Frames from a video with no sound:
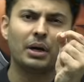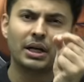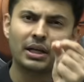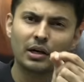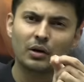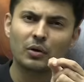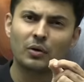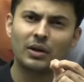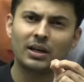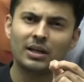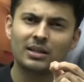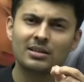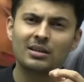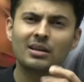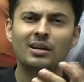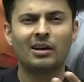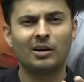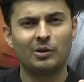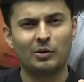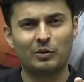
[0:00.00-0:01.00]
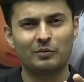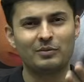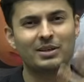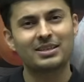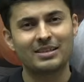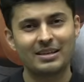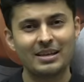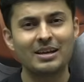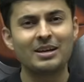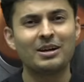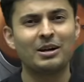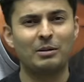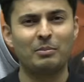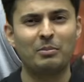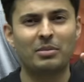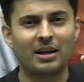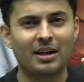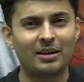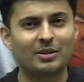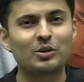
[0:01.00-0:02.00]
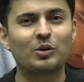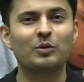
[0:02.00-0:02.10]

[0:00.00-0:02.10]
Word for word: better college, and obviously a branch